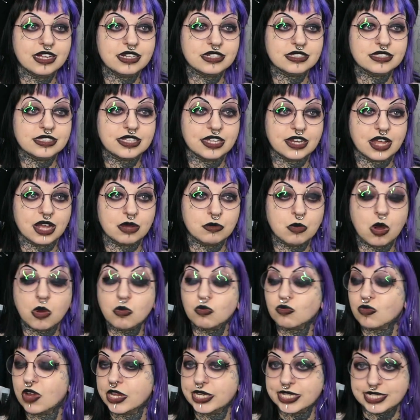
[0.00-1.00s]
that I
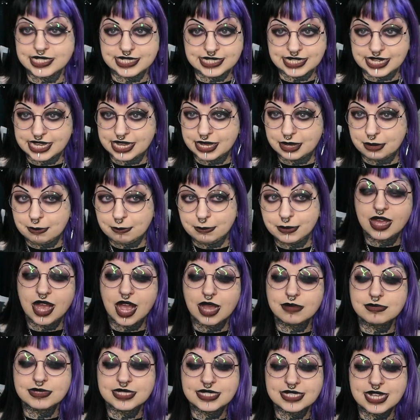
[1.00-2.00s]
won't run into him.
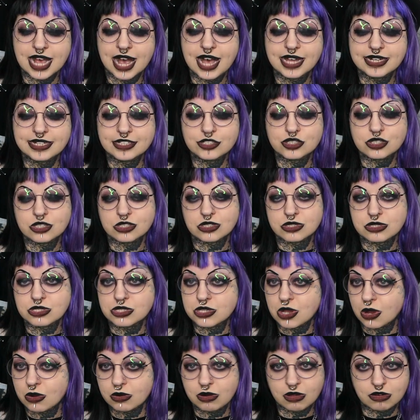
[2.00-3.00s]
I'm sad it took
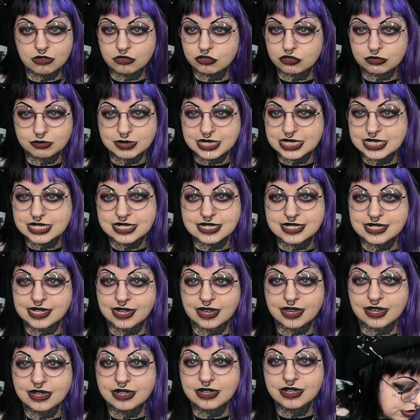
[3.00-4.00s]
so long for me to
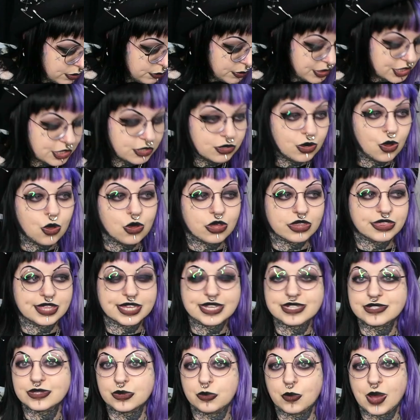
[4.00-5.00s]
see. When you lock
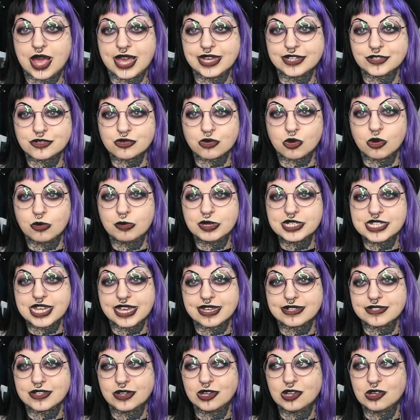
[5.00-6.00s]
things away, trauma
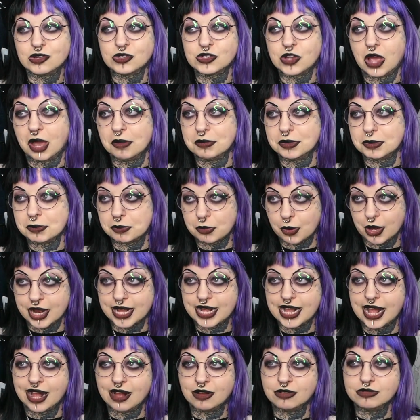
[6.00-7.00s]
takes a long time to
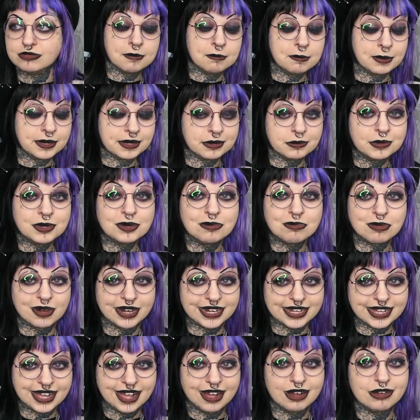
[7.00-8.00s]
break out, but it will
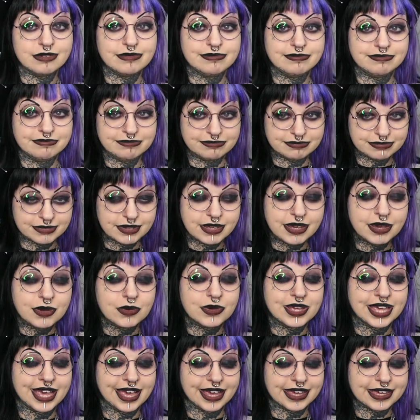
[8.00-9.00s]
break out.
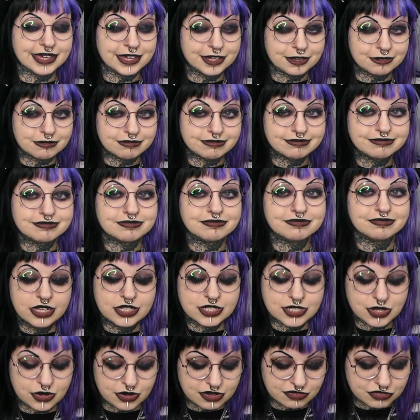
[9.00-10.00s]
It'll get you.
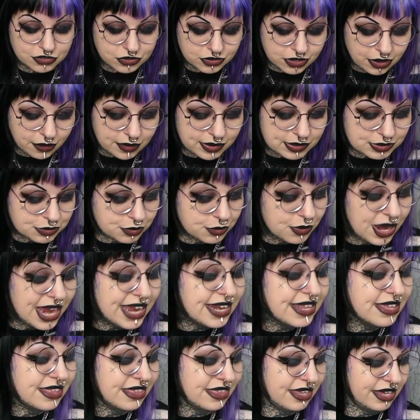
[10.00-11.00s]
So if you're going through
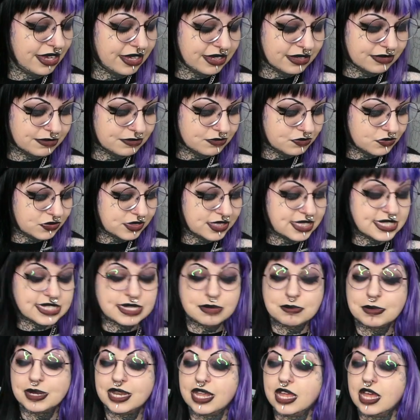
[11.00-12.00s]
anything
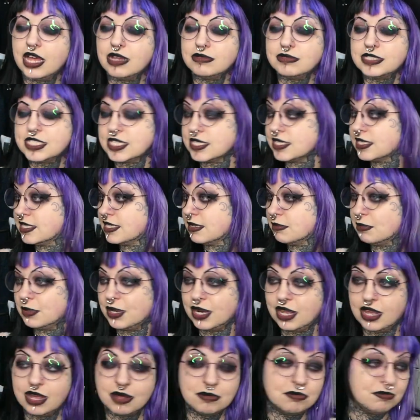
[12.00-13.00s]
similar,
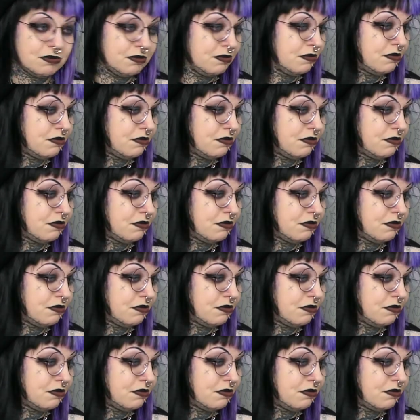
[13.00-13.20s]
dissimilar,